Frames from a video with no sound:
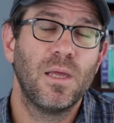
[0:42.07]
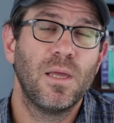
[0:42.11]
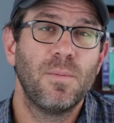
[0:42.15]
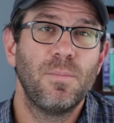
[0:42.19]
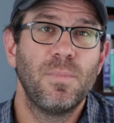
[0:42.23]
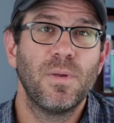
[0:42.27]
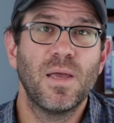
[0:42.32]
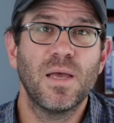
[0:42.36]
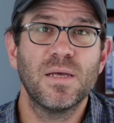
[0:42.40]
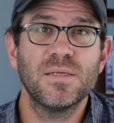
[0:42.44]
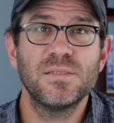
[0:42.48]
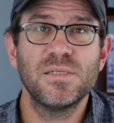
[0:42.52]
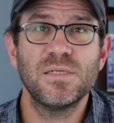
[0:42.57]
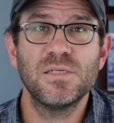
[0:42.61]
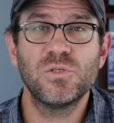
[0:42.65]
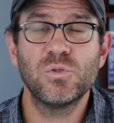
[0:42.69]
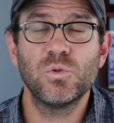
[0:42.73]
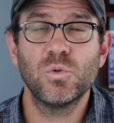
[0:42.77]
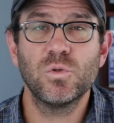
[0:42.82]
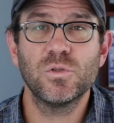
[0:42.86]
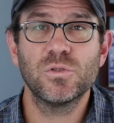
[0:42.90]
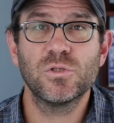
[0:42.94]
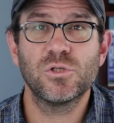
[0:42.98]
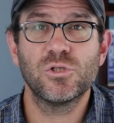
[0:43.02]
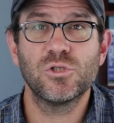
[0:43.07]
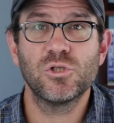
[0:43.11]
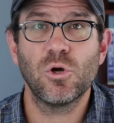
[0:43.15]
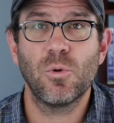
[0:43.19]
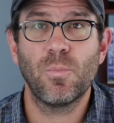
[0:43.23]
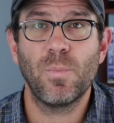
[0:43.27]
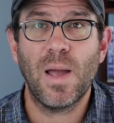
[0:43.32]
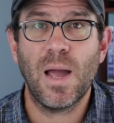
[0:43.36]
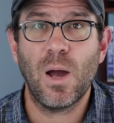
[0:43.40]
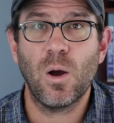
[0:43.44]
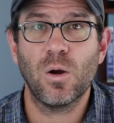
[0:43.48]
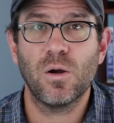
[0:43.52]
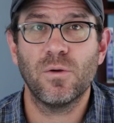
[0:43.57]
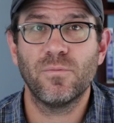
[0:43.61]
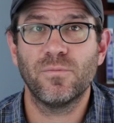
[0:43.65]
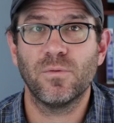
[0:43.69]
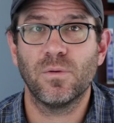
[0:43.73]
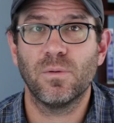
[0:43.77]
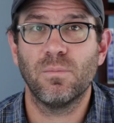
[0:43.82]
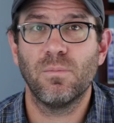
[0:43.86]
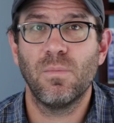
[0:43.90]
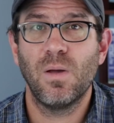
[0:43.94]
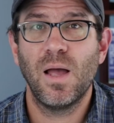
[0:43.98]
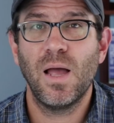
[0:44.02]
Because these tools are so
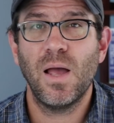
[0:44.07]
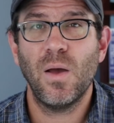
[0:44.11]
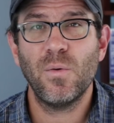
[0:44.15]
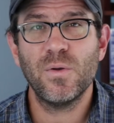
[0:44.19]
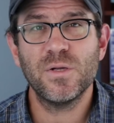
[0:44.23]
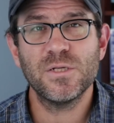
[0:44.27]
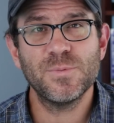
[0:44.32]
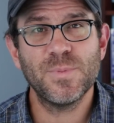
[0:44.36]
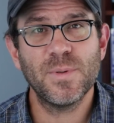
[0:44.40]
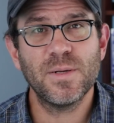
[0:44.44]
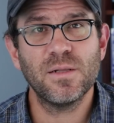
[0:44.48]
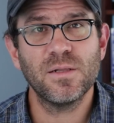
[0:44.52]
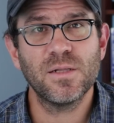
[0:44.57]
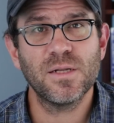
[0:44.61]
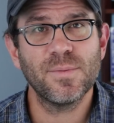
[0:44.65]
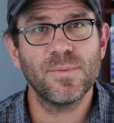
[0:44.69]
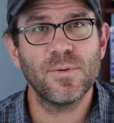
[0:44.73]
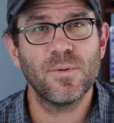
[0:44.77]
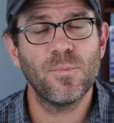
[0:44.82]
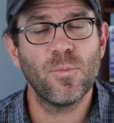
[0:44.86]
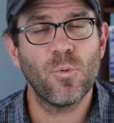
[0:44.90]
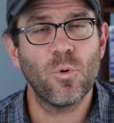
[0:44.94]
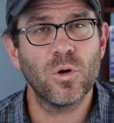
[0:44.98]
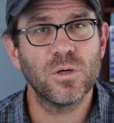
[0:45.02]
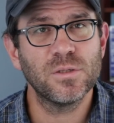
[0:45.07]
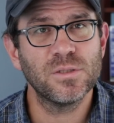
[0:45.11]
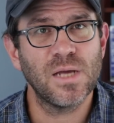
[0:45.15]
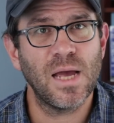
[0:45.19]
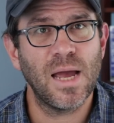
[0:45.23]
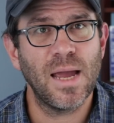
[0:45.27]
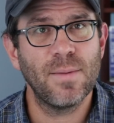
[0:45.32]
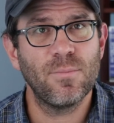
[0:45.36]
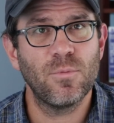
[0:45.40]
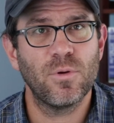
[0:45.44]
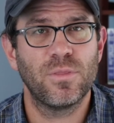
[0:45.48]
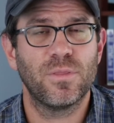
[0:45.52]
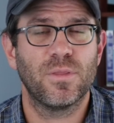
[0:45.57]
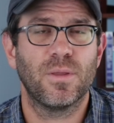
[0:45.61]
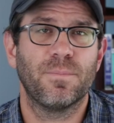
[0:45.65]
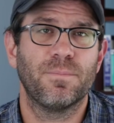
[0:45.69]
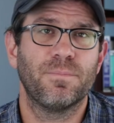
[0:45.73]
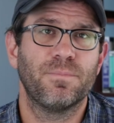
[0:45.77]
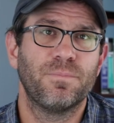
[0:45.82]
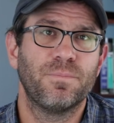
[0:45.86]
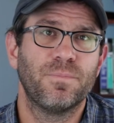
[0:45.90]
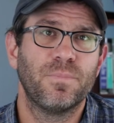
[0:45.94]
powerful, I want to spend a little bit more time with them.